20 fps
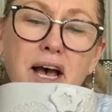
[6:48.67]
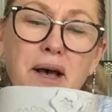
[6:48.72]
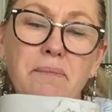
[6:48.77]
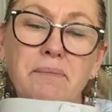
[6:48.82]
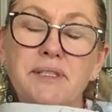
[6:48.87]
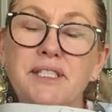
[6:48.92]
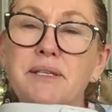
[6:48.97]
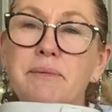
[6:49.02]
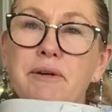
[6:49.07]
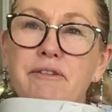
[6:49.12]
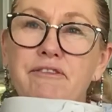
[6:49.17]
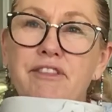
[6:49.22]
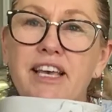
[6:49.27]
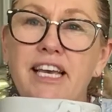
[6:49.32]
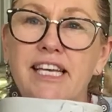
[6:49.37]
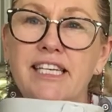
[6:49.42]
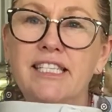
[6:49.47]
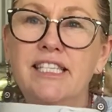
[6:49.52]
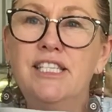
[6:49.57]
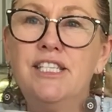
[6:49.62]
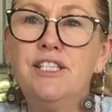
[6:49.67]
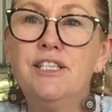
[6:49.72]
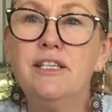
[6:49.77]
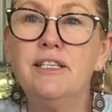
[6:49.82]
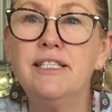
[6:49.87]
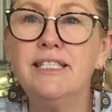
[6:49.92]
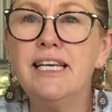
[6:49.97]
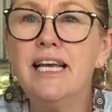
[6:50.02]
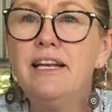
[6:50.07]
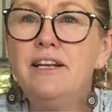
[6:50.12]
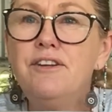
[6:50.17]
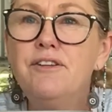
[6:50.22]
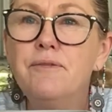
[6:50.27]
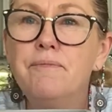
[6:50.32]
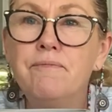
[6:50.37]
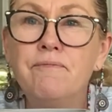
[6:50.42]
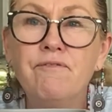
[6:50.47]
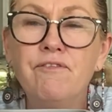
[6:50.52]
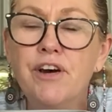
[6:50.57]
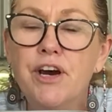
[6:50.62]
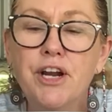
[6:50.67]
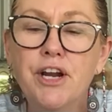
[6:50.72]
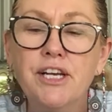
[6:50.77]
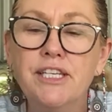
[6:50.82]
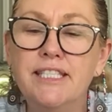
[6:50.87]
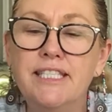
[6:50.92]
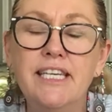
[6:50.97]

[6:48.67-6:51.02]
some of these, send your photos